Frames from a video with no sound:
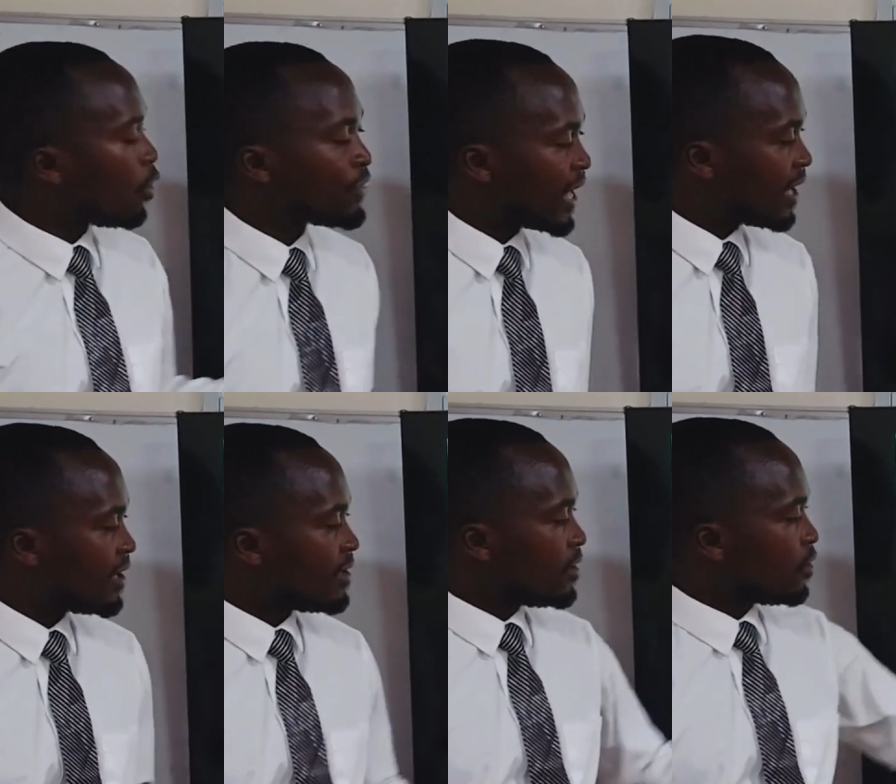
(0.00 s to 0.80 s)
on
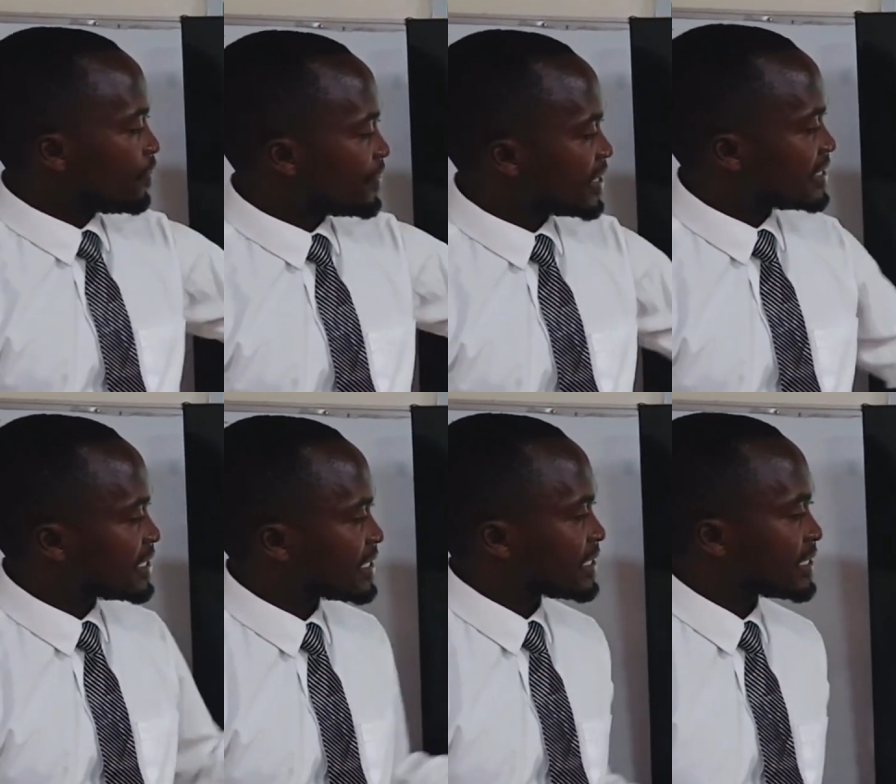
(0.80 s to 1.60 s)

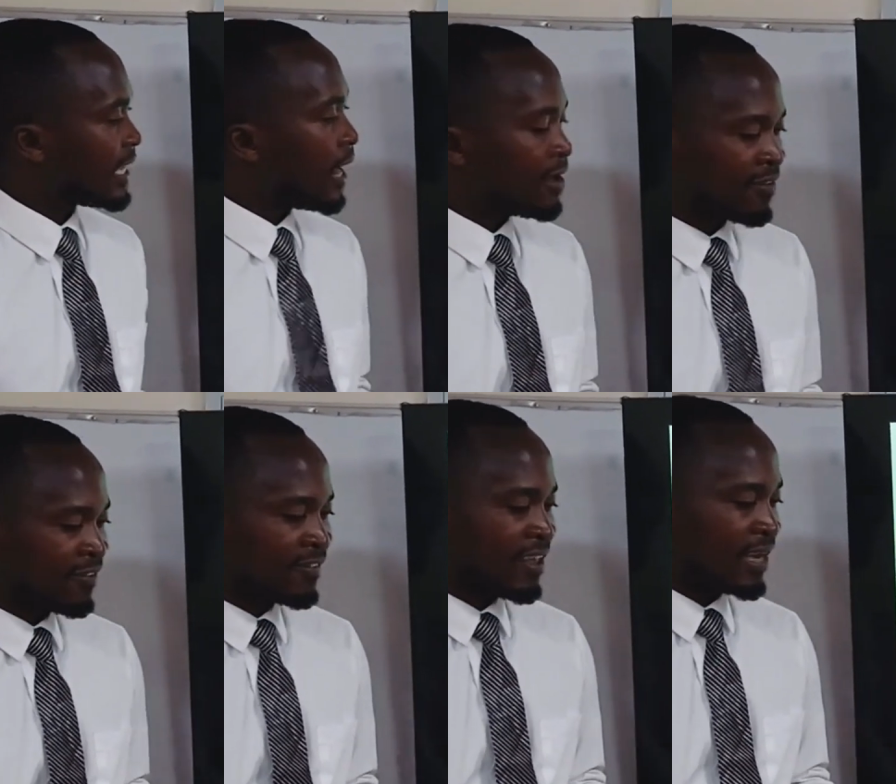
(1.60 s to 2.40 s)
this
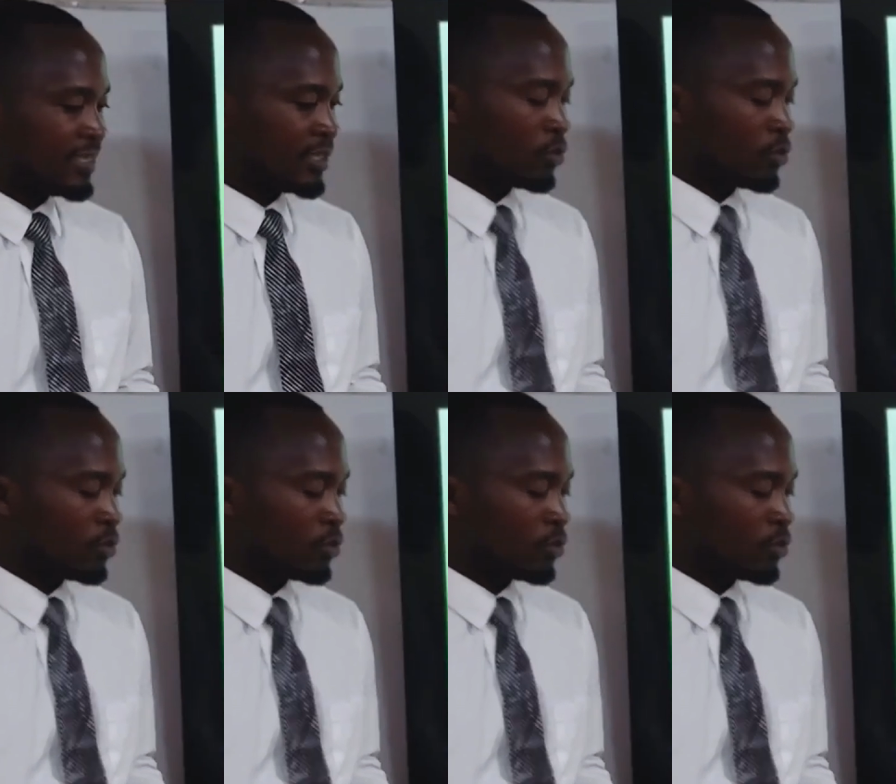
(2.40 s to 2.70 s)
side.